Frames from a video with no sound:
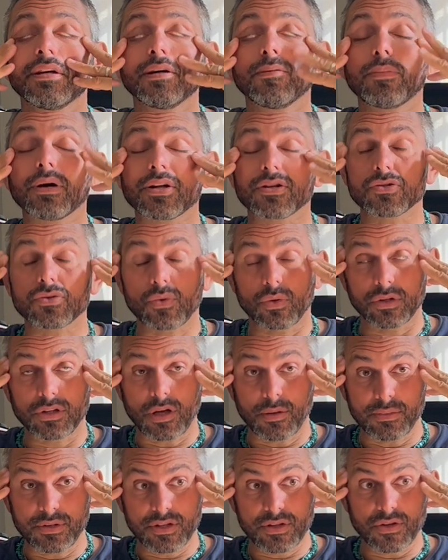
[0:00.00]
but a sword
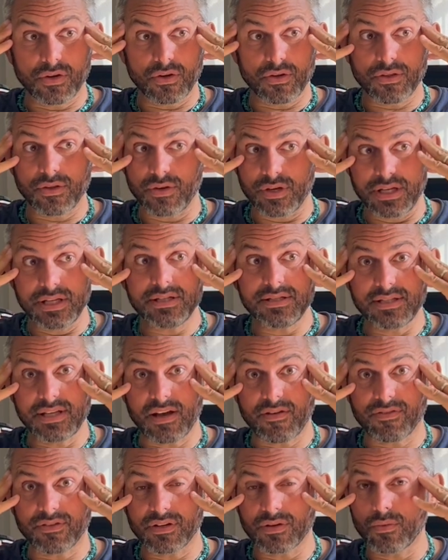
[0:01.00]
coming to the earth, there is
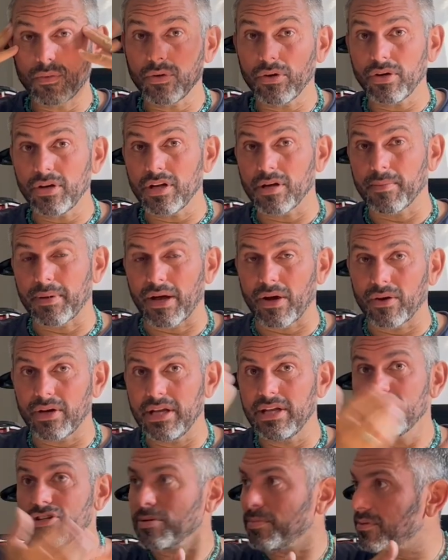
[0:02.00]
definitely worry about
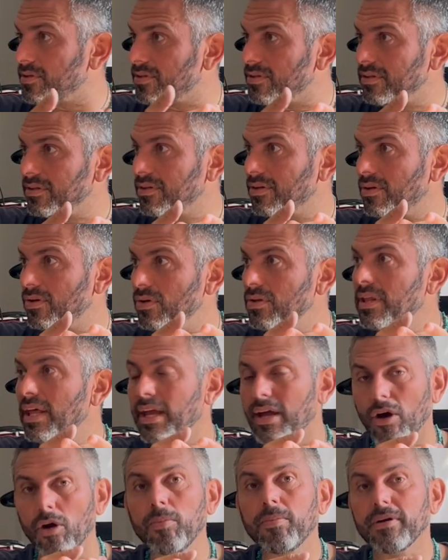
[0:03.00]
Egypt. Could
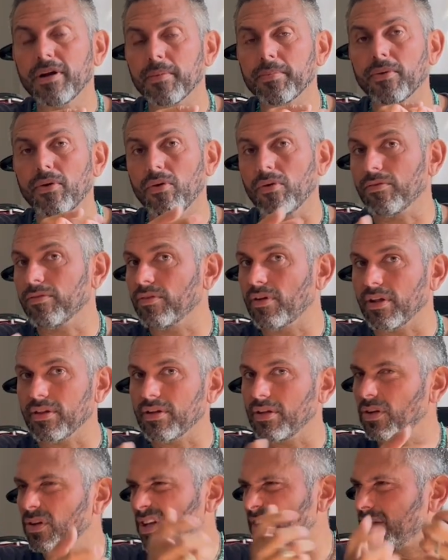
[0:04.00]
they open up a whole front?
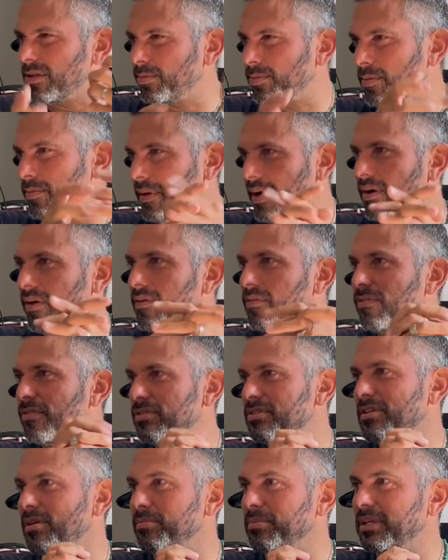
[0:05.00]
They look like they're preparing for
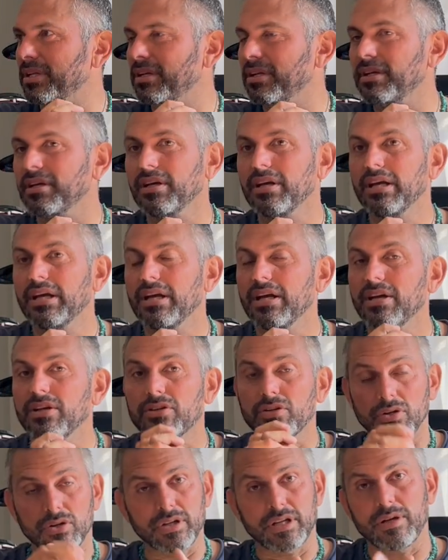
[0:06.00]
something.
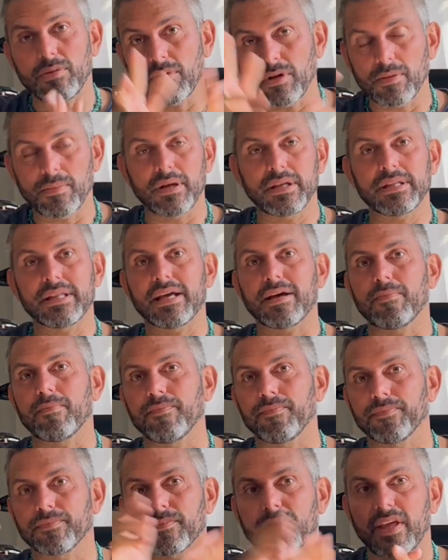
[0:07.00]
Turkey, what about them?
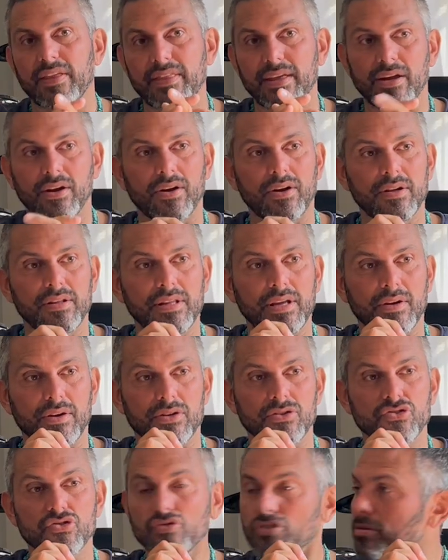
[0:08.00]
And their
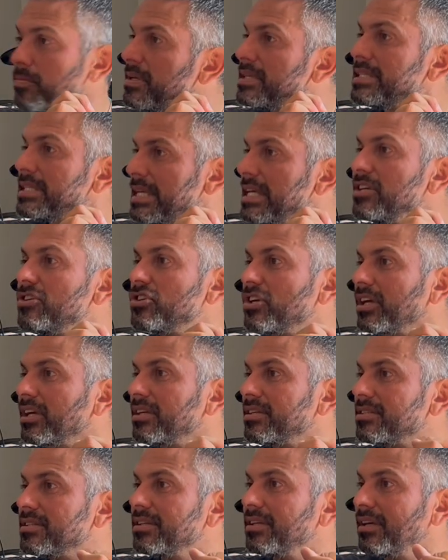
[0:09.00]
extremist
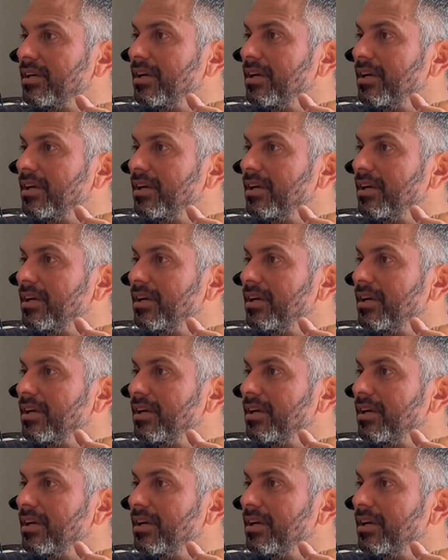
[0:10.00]
teachings.